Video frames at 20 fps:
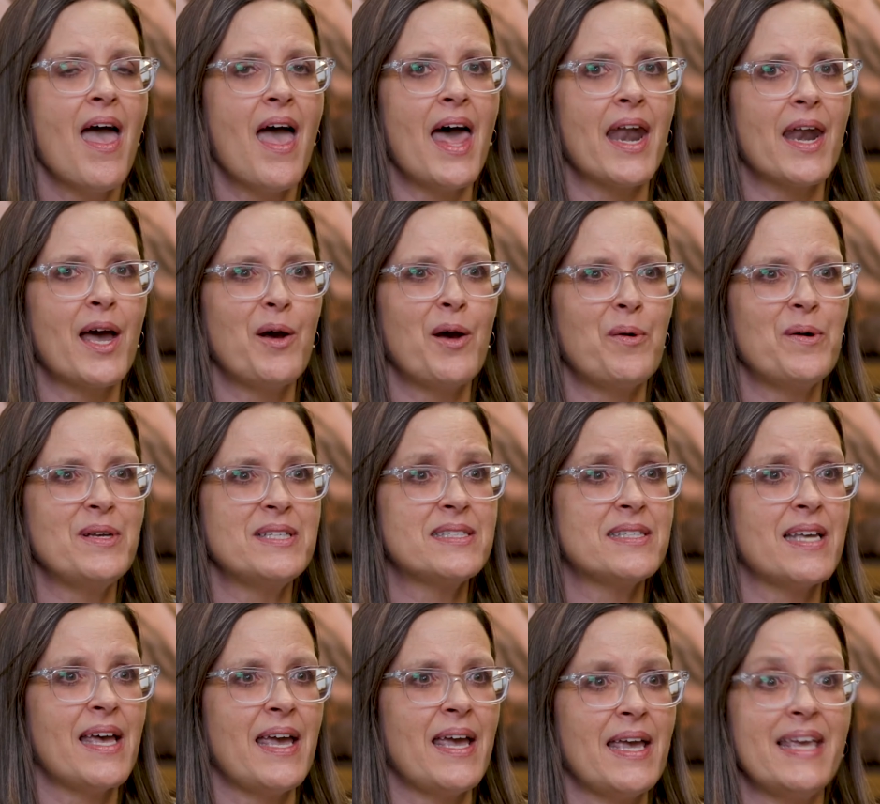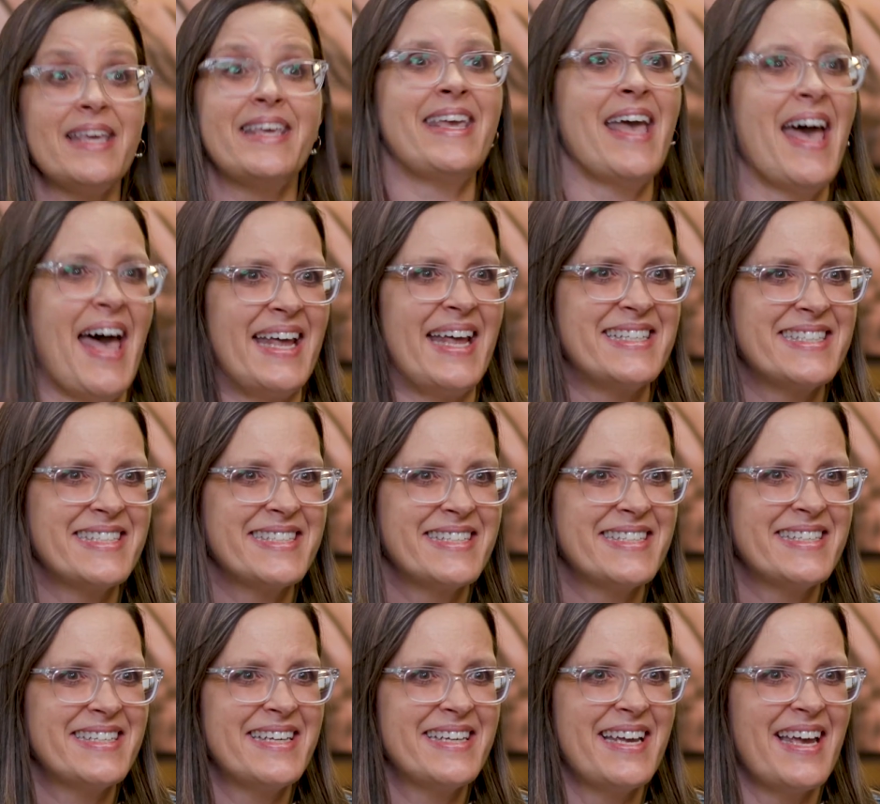And I always say, "Yet."
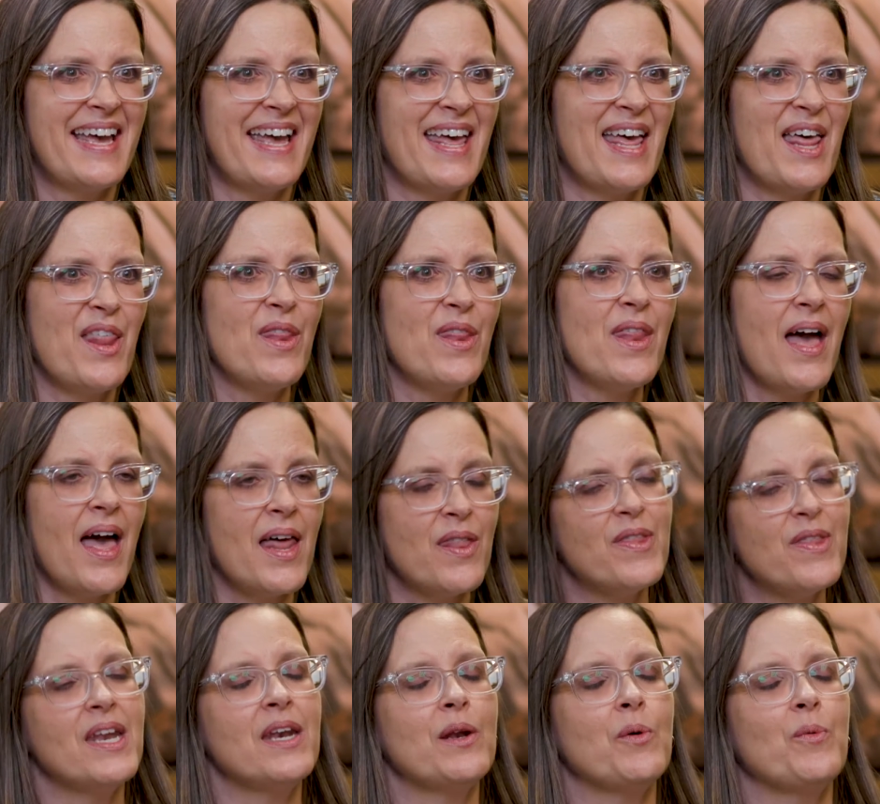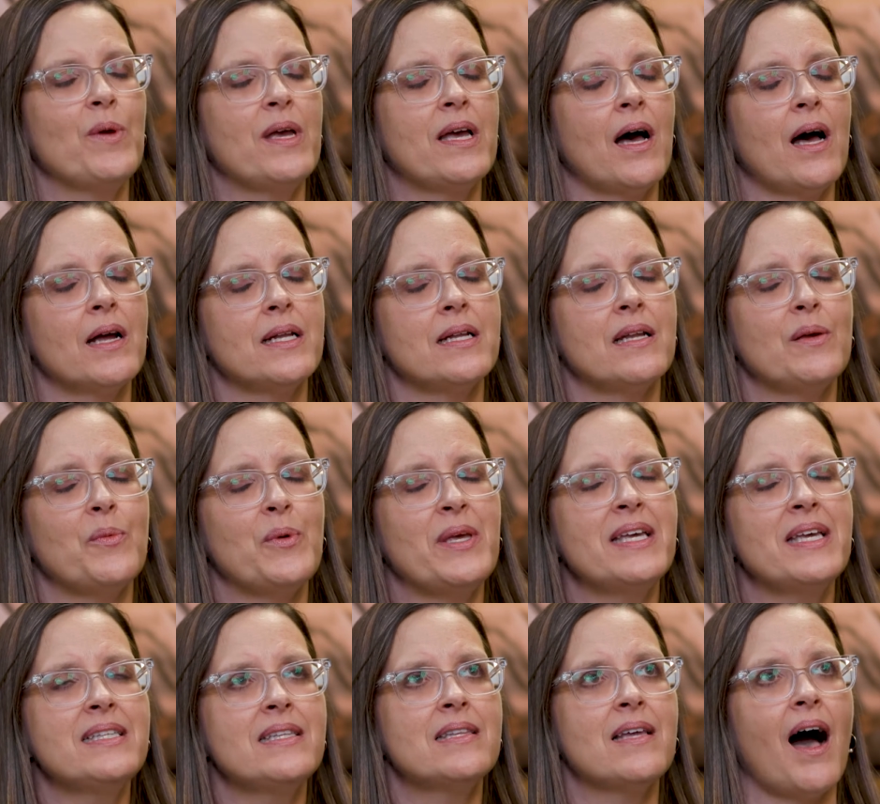And then we
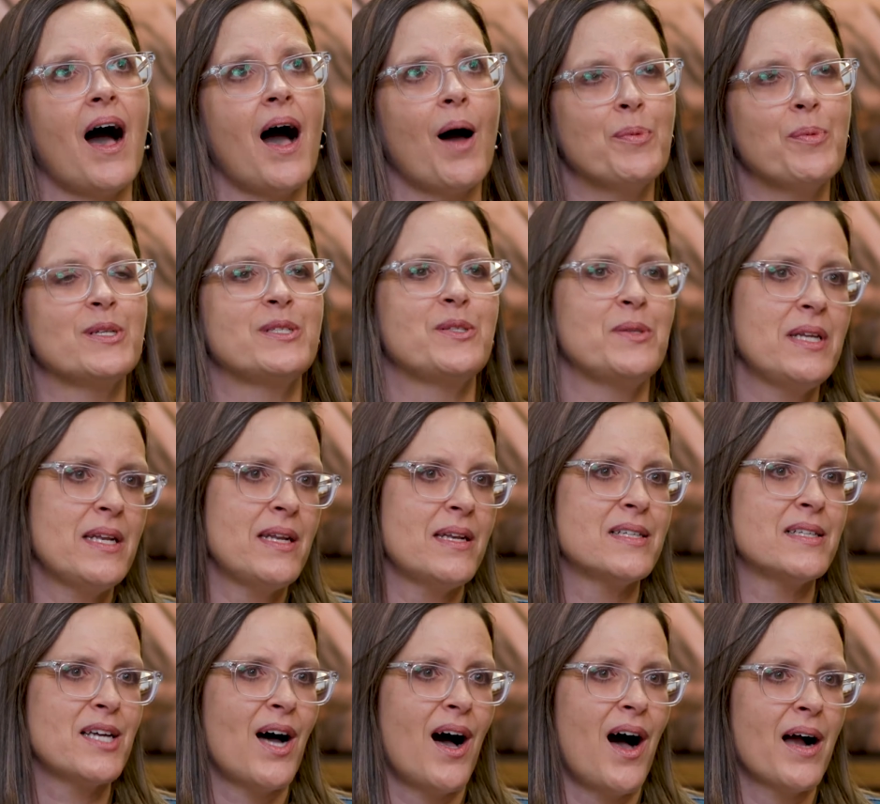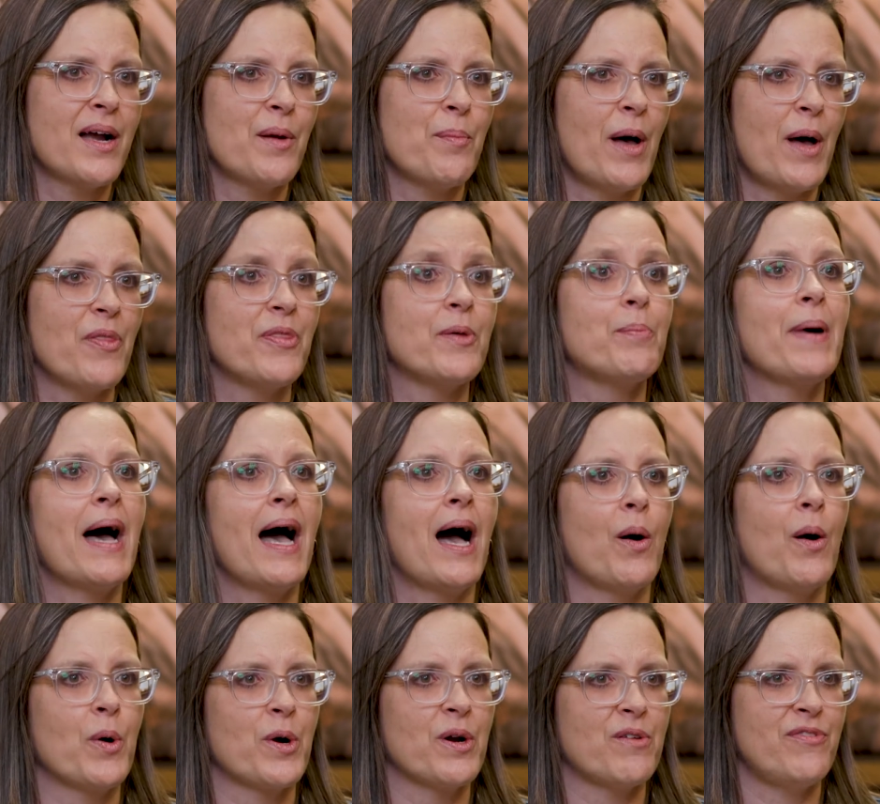get the opportunity to talk about the
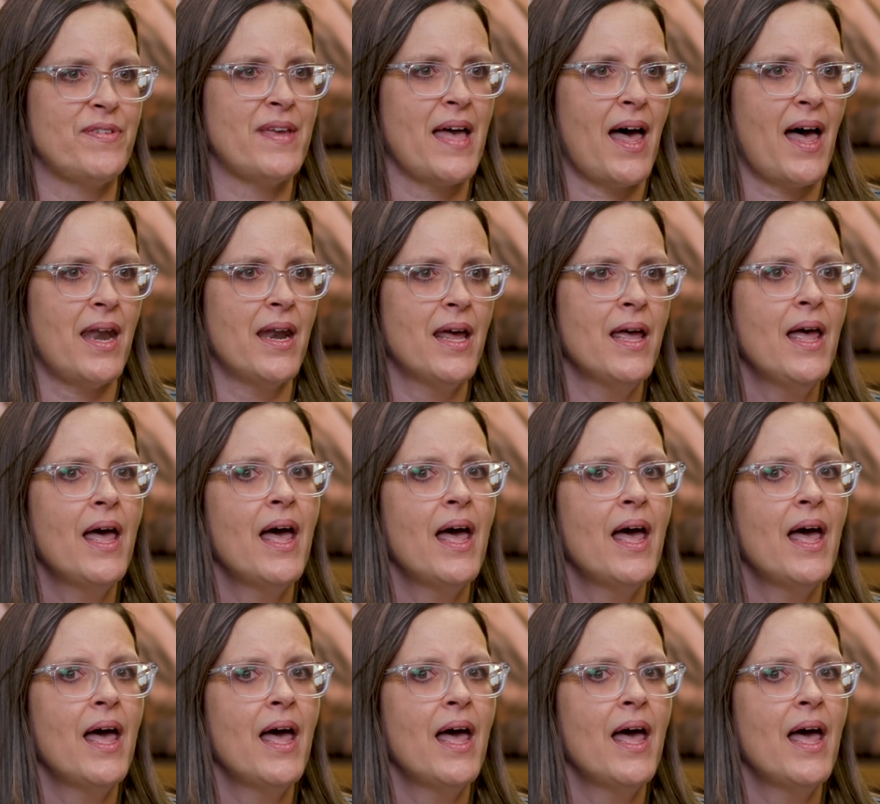power of yet